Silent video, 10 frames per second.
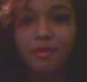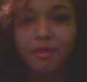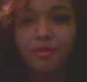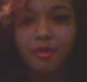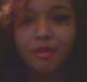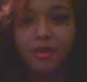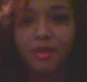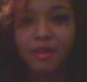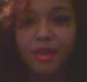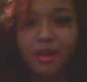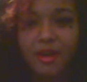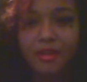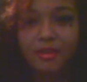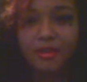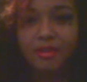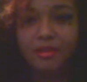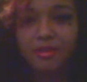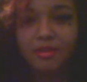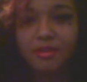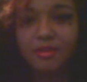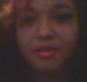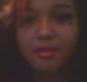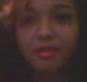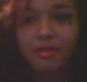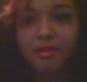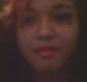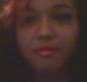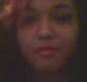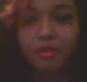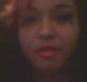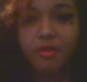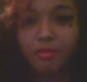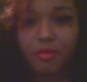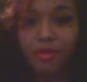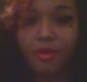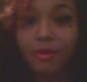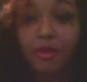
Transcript: award he got for the Umbrella card.